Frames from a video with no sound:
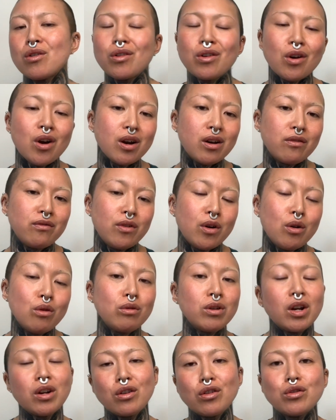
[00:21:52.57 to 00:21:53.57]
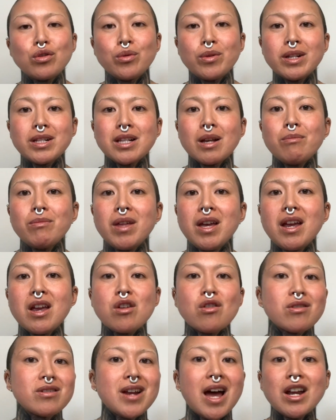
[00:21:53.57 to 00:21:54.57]
you're on a phone and you're doing something, and
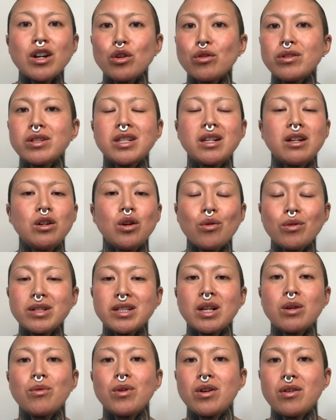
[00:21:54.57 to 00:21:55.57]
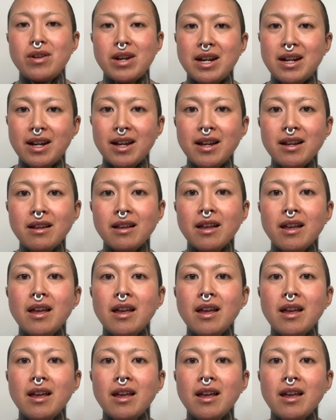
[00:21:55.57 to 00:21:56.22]
you're not noticing what you're eating,